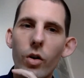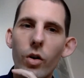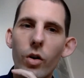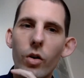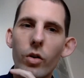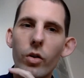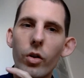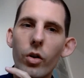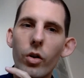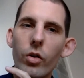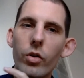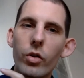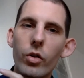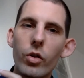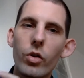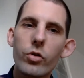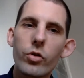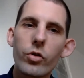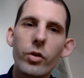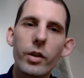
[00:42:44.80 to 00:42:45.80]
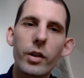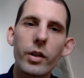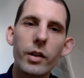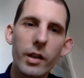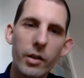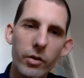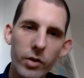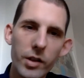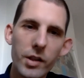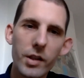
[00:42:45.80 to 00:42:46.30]
On the contrary,
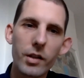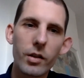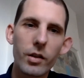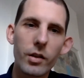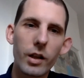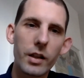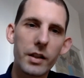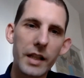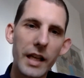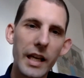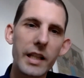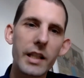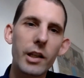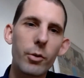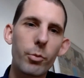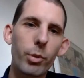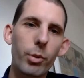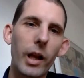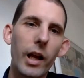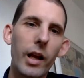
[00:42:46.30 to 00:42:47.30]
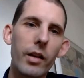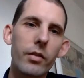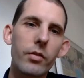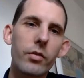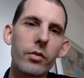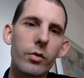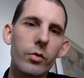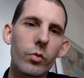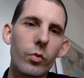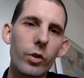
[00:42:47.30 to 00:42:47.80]
there is a 10-year plan
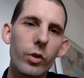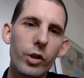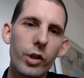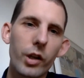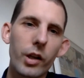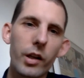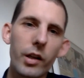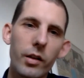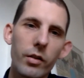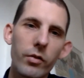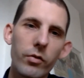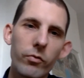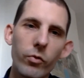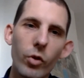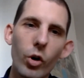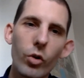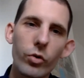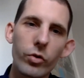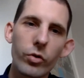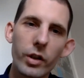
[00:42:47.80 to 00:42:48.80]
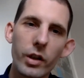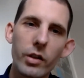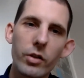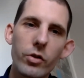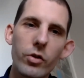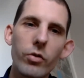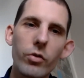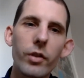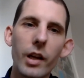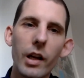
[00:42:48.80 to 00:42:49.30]
which I wrote in
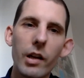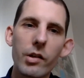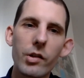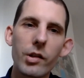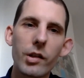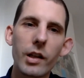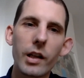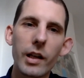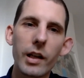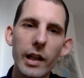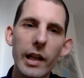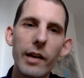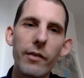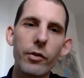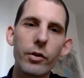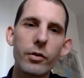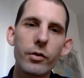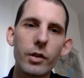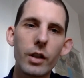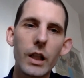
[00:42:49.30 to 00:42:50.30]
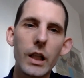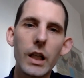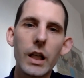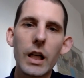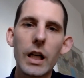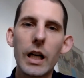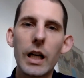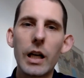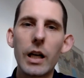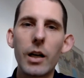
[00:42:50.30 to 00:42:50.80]
2011,
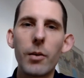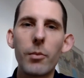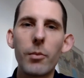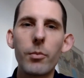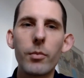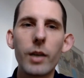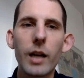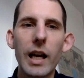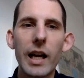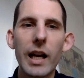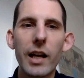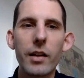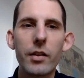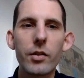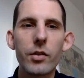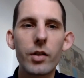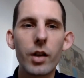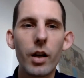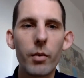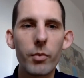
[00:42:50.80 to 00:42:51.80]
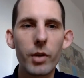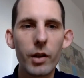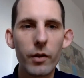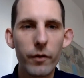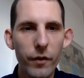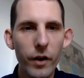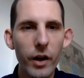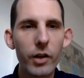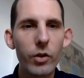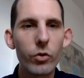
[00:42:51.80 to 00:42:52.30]
and I'm in the
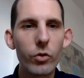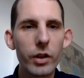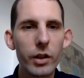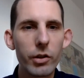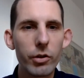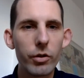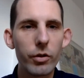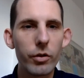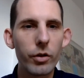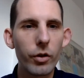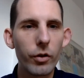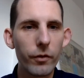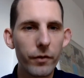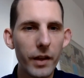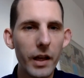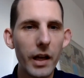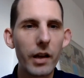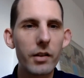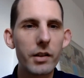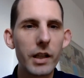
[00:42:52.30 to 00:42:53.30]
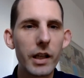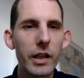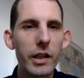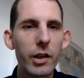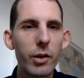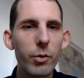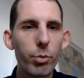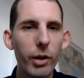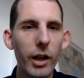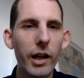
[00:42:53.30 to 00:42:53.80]
final year of that
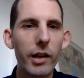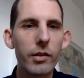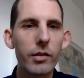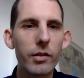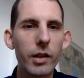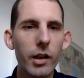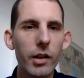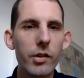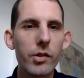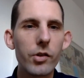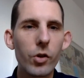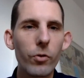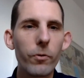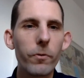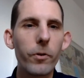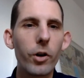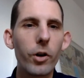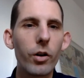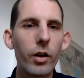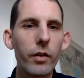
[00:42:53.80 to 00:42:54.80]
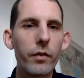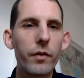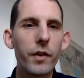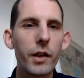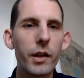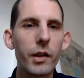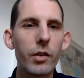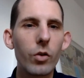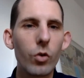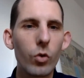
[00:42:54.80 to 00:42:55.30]
10-year plan, and so far I've
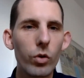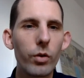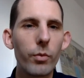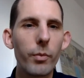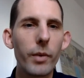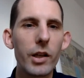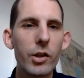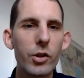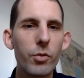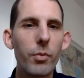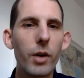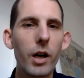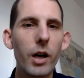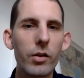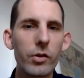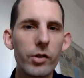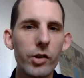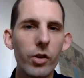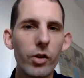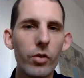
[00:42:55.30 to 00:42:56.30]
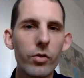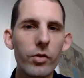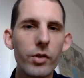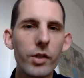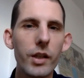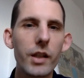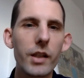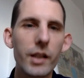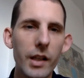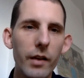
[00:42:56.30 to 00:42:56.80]
hit all the major milestones
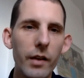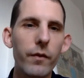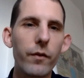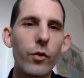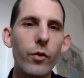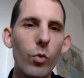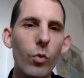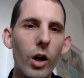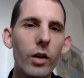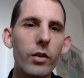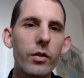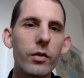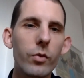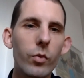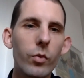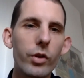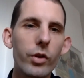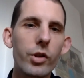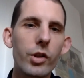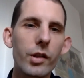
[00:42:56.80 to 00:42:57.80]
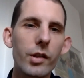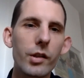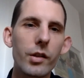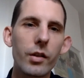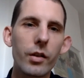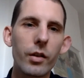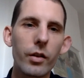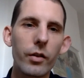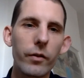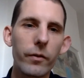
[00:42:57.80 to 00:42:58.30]
except for one, which is
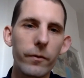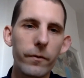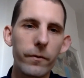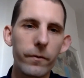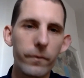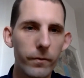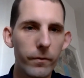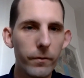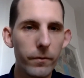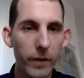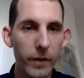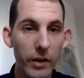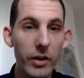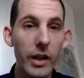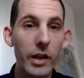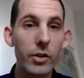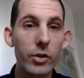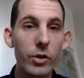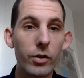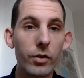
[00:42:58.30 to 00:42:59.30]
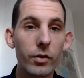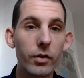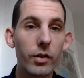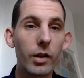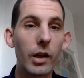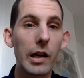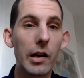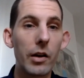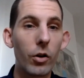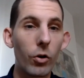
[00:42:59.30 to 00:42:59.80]
the foundation
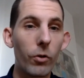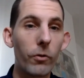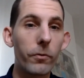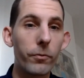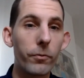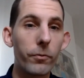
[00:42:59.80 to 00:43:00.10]
of